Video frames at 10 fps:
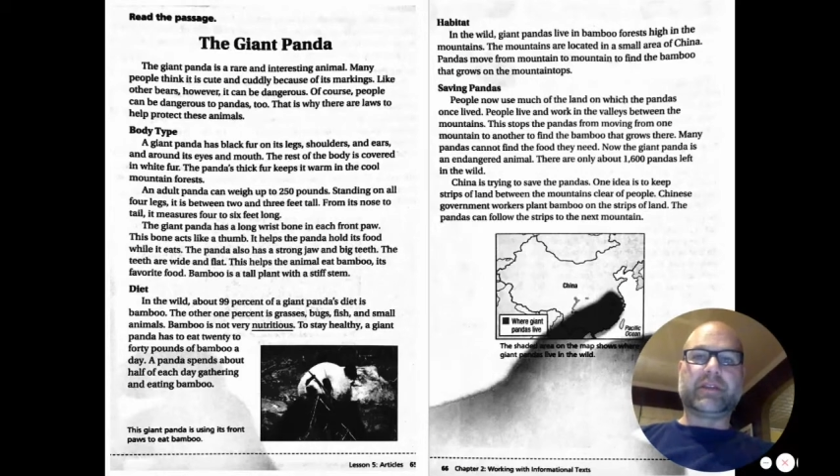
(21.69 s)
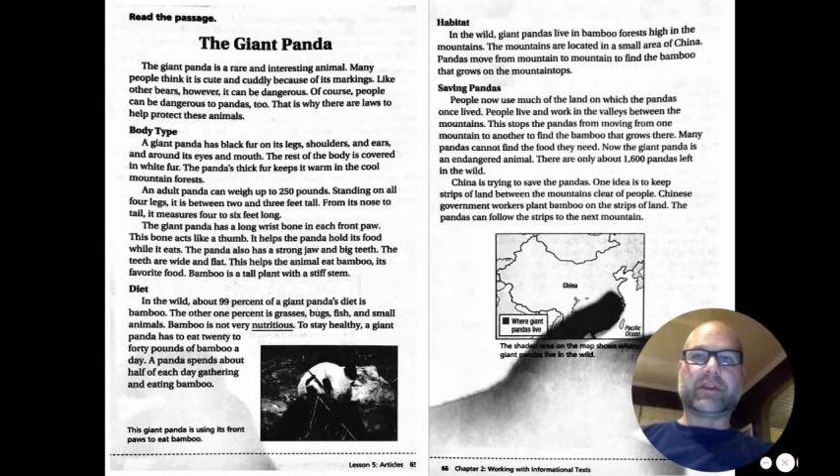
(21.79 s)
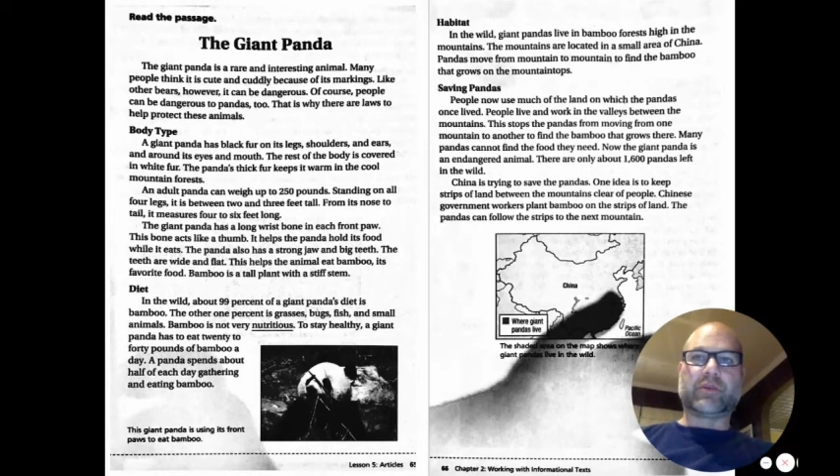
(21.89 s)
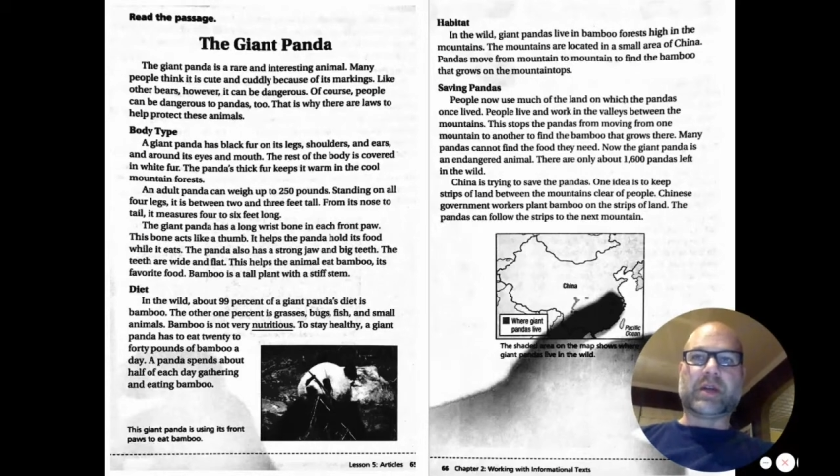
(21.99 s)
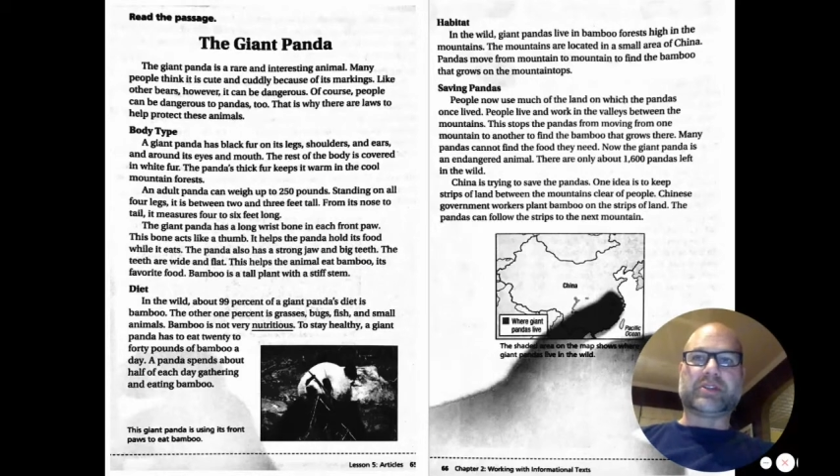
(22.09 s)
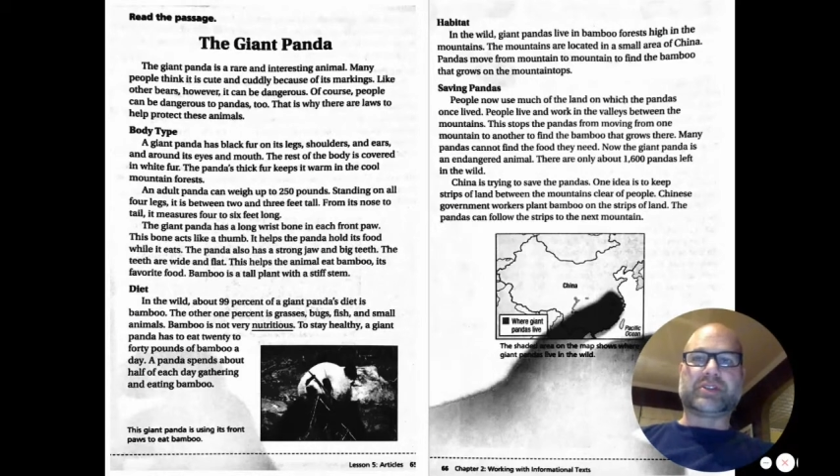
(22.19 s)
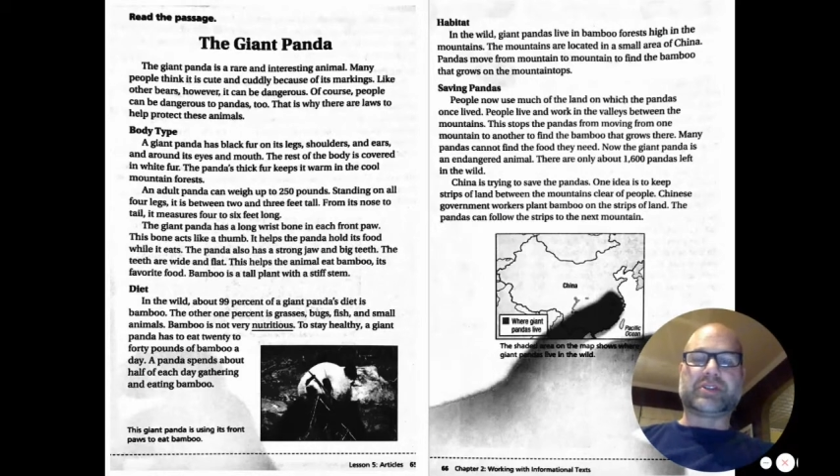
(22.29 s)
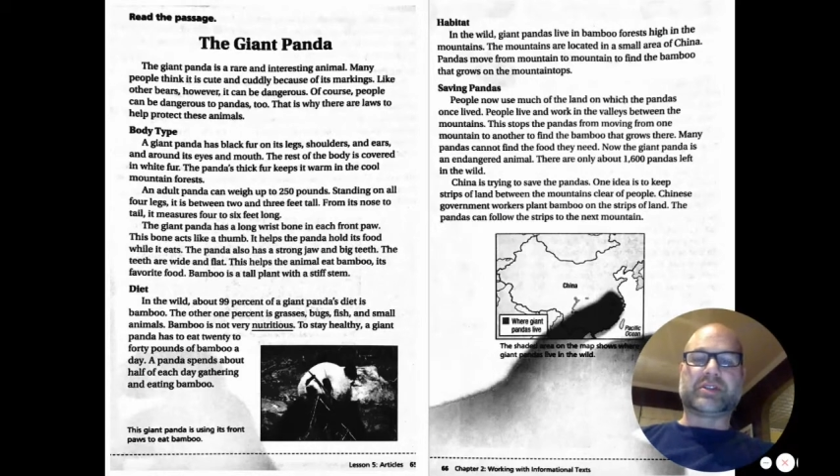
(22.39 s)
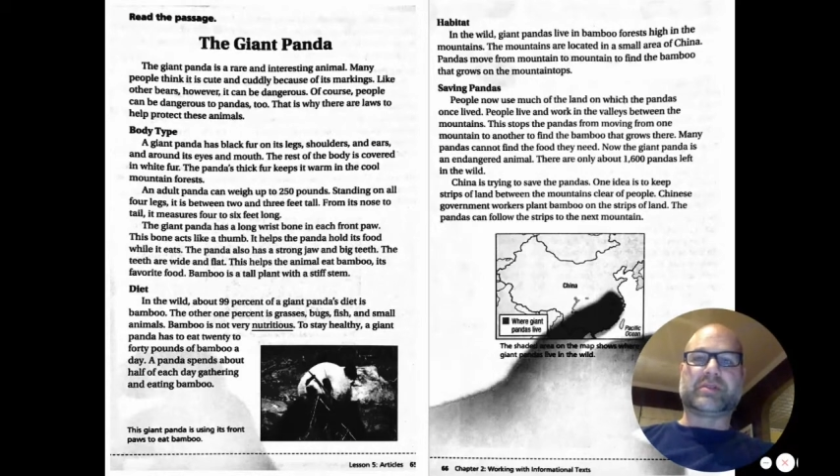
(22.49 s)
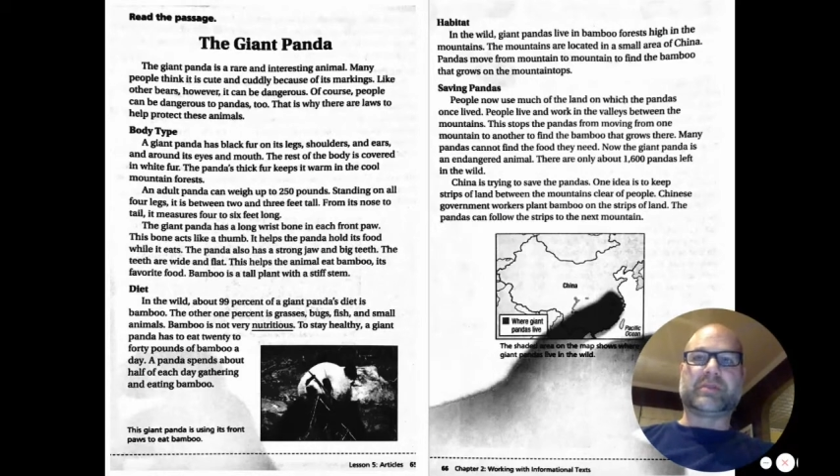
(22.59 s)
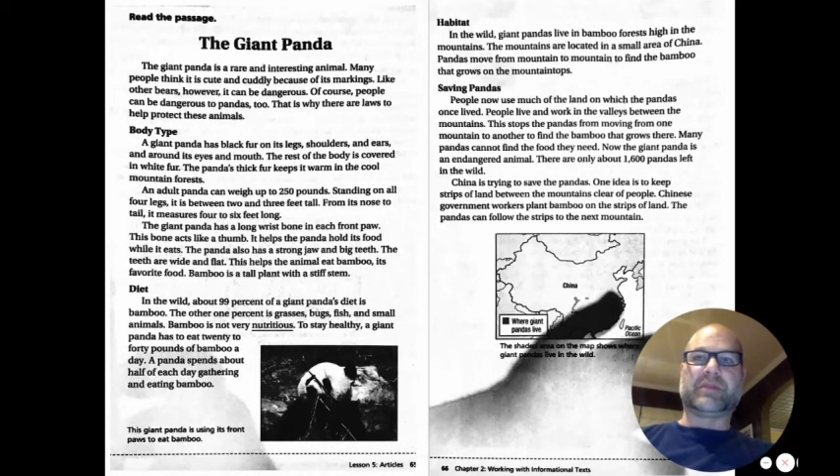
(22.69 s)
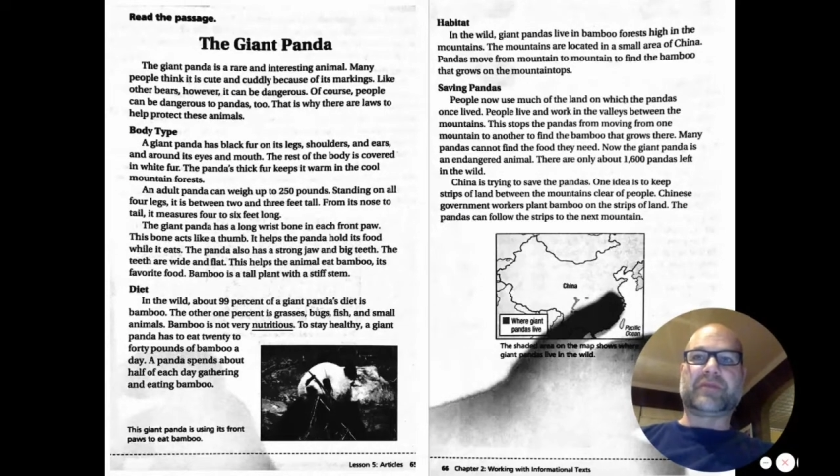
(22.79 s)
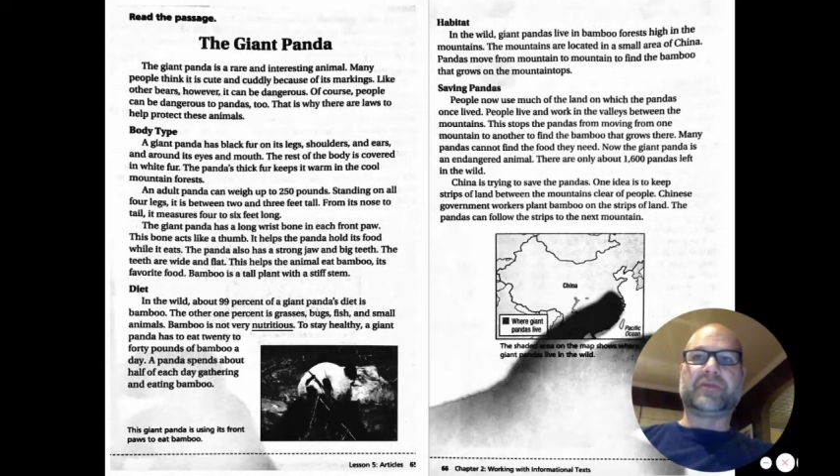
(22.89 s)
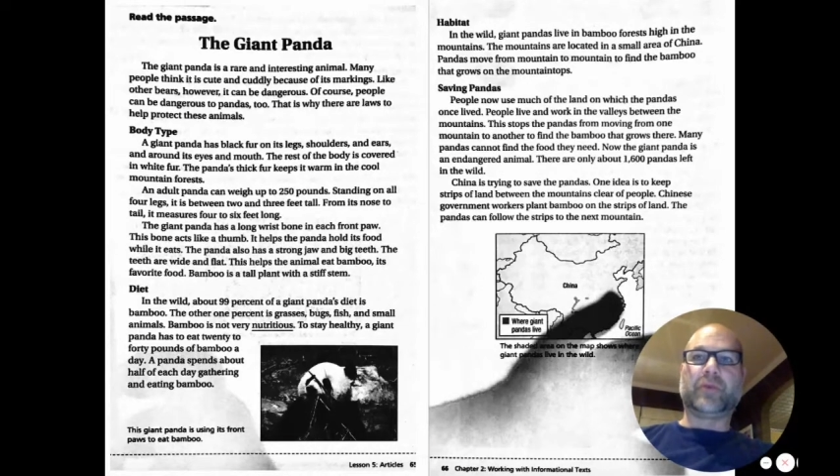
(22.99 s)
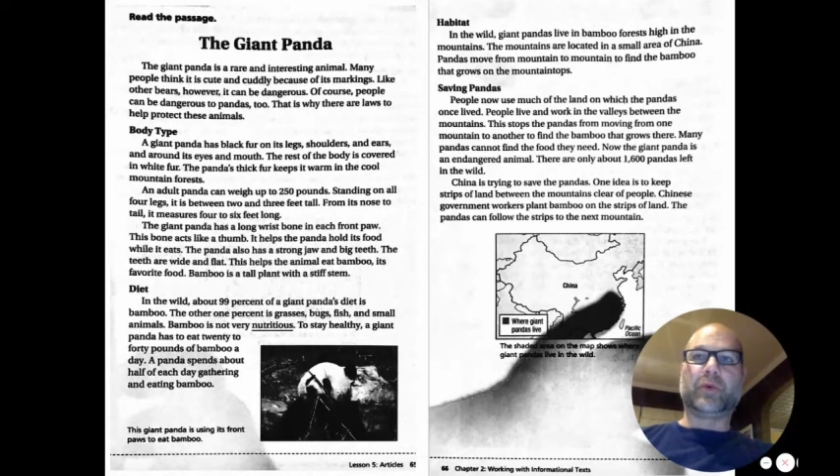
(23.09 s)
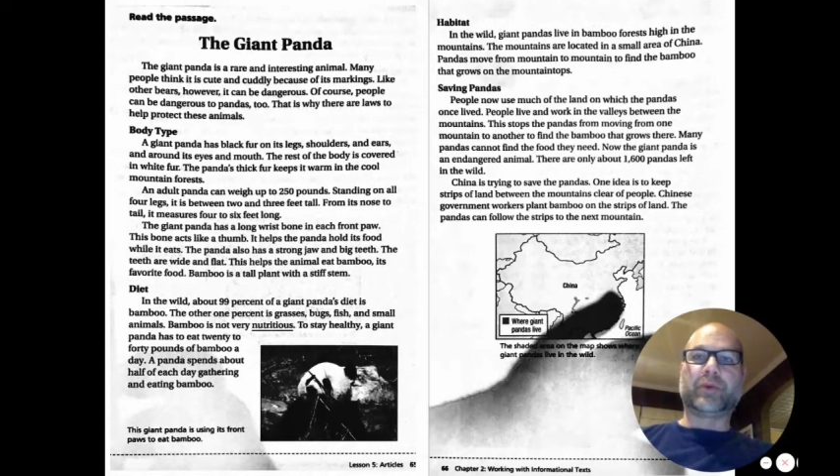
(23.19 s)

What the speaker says: the questions before